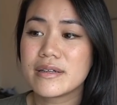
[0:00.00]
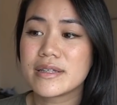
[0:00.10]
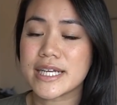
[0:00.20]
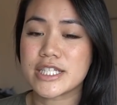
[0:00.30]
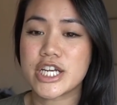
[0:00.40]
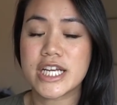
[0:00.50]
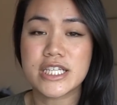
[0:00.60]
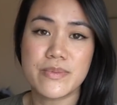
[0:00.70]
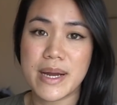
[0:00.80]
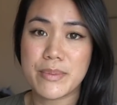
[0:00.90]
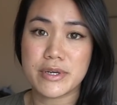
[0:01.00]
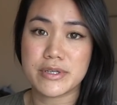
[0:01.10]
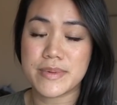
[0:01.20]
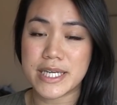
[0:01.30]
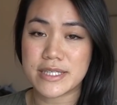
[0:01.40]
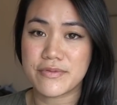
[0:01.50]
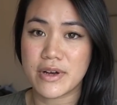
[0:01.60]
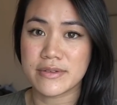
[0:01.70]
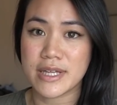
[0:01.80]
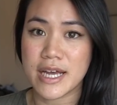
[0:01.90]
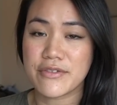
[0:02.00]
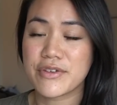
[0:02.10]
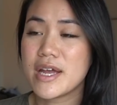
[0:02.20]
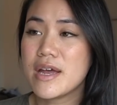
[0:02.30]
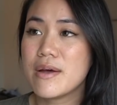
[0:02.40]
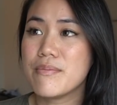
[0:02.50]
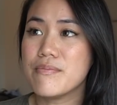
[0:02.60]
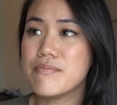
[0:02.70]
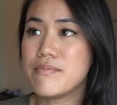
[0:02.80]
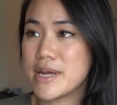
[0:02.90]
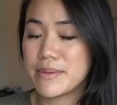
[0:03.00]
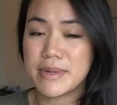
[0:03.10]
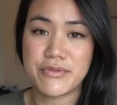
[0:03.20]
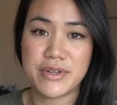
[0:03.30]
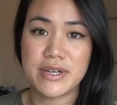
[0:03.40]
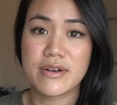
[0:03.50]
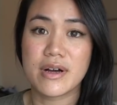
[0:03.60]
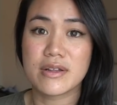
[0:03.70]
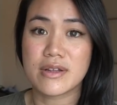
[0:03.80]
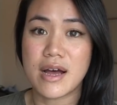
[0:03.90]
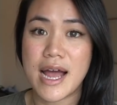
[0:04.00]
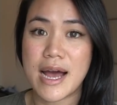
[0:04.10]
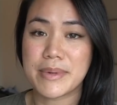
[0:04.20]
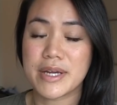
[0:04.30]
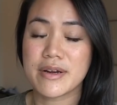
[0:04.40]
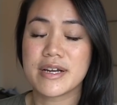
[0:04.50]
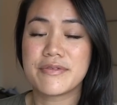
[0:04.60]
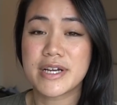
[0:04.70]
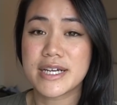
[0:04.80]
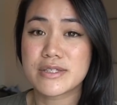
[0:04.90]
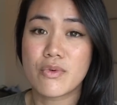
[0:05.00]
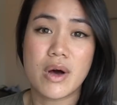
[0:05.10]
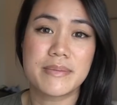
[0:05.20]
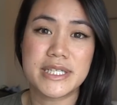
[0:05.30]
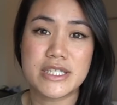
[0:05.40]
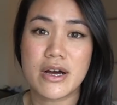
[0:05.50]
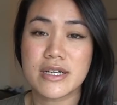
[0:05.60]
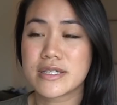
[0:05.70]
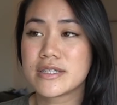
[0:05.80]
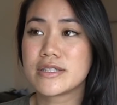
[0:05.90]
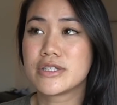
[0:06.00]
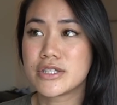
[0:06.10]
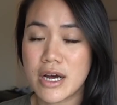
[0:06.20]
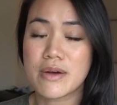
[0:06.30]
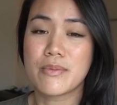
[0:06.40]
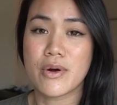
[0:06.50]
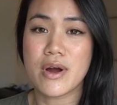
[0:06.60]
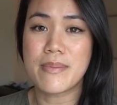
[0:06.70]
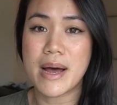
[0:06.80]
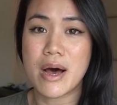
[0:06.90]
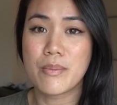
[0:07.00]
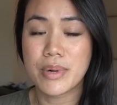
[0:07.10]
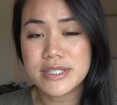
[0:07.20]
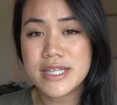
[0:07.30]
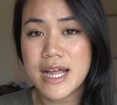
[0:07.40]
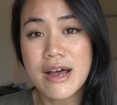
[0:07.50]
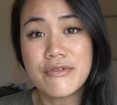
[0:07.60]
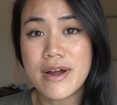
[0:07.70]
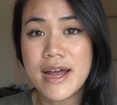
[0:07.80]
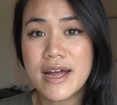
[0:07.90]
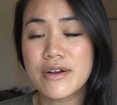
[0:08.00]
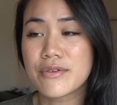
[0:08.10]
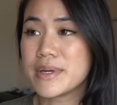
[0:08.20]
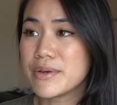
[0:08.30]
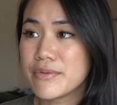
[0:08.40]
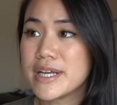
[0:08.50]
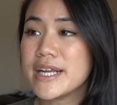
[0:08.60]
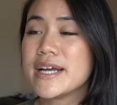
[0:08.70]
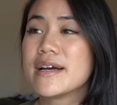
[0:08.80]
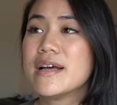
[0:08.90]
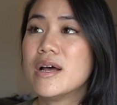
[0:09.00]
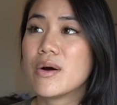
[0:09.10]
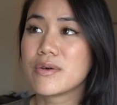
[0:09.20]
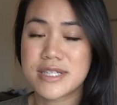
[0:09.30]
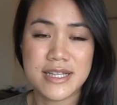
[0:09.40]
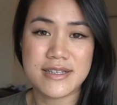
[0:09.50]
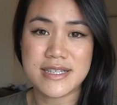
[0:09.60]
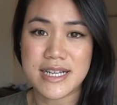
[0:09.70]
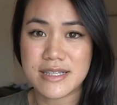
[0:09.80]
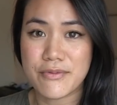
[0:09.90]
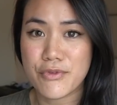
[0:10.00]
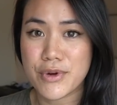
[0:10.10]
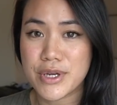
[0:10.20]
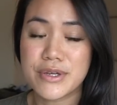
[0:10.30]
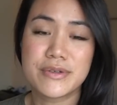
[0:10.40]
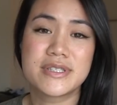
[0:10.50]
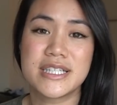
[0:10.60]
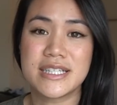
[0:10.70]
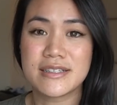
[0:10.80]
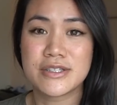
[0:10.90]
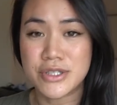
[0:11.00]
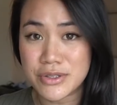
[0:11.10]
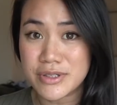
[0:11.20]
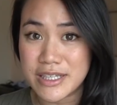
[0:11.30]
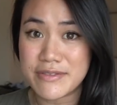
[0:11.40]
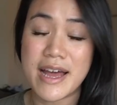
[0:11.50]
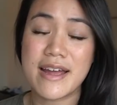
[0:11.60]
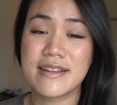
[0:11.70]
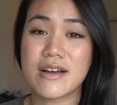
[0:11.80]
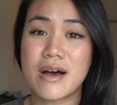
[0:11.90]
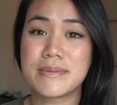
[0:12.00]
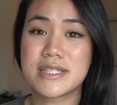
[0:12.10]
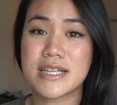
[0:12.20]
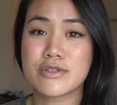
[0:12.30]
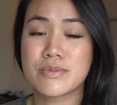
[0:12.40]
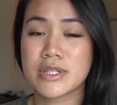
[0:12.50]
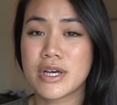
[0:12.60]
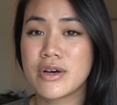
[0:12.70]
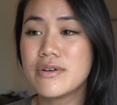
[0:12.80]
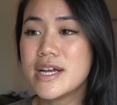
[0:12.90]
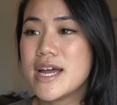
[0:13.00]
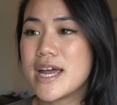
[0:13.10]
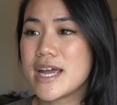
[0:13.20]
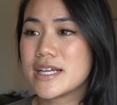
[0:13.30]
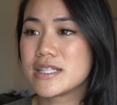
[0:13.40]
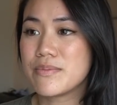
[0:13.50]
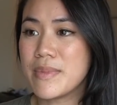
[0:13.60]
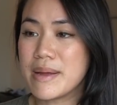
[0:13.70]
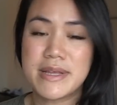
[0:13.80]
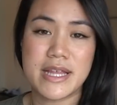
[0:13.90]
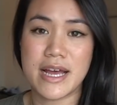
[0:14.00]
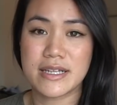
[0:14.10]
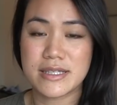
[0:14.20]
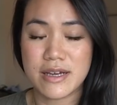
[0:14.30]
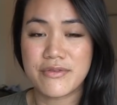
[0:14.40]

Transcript: like changed my perspective on life made me feel a lot happier. If you guys want me to talk to talk more about books that I've read or been reading or synthesize them for you, do, do leave that in the comment section below and maybe that's a